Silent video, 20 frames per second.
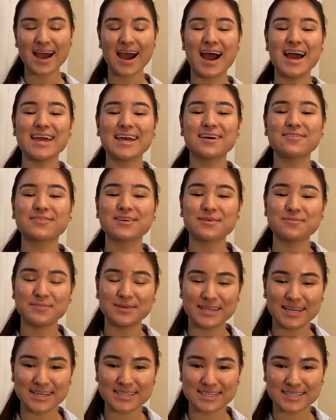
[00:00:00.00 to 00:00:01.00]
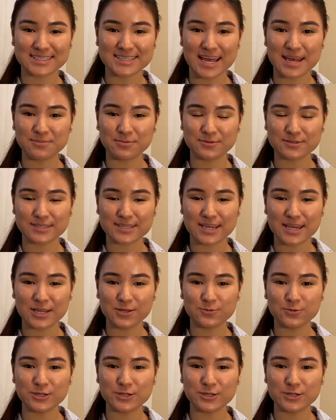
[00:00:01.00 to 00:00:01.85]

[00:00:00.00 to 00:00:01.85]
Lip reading: I have combination type of skin,